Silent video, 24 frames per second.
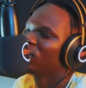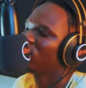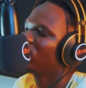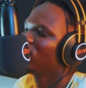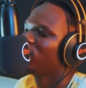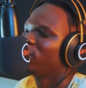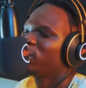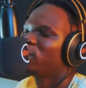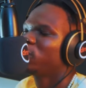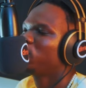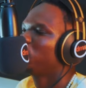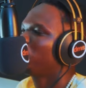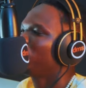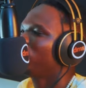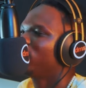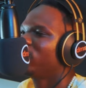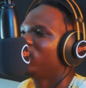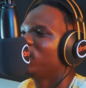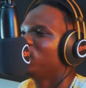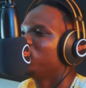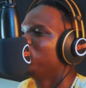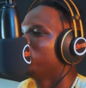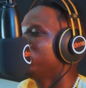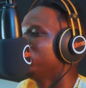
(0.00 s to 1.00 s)
we just split
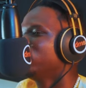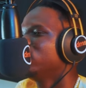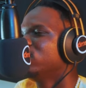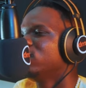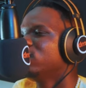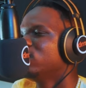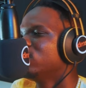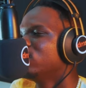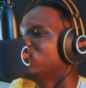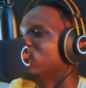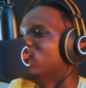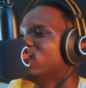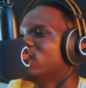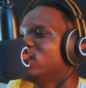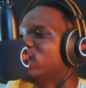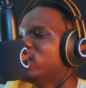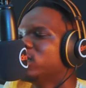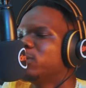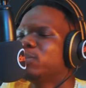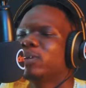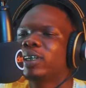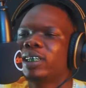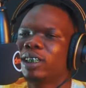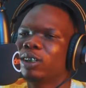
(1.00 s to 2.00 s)
up, and then, uh.
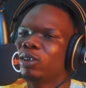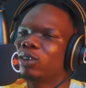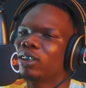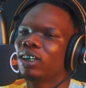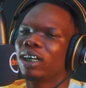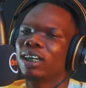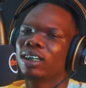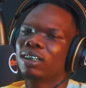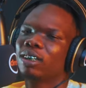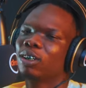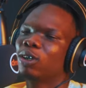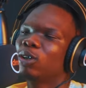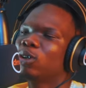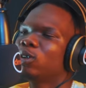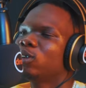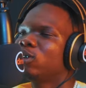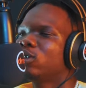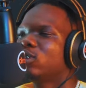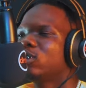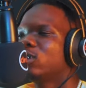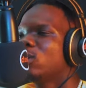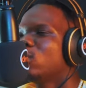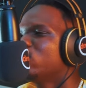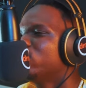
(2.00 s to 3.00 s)
especially with like the whole
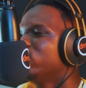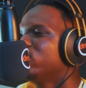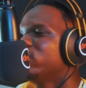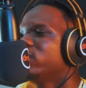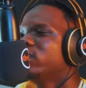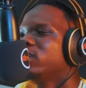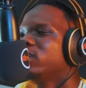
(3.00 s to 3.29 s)
COVID thing,